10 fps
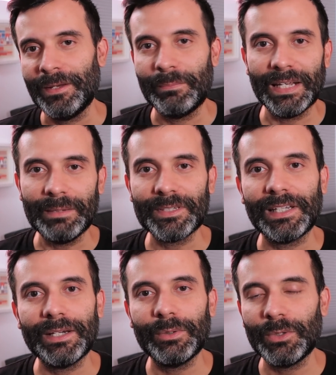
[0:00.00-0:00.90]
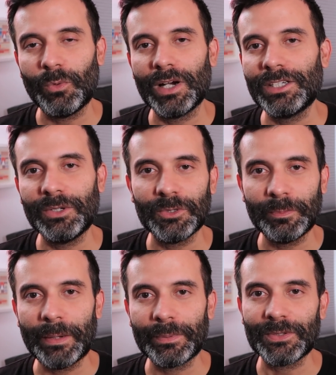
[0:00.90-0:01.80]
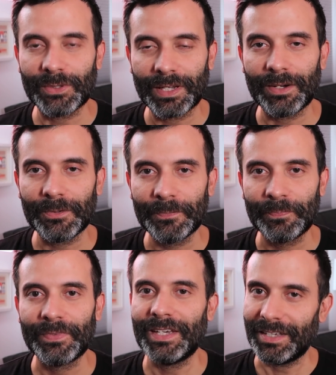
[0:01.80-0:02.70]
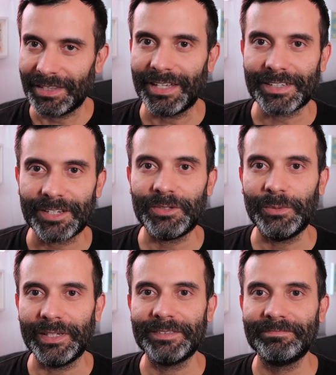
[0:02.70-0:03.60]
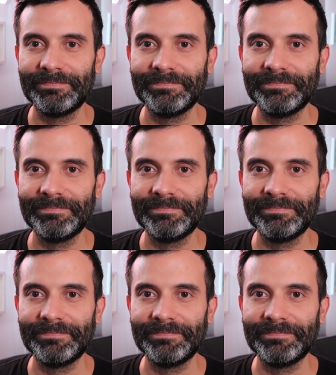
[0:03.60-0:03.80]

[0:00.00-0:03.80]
My name is Leo and you're watching Ghost Paper, so now let's get to it.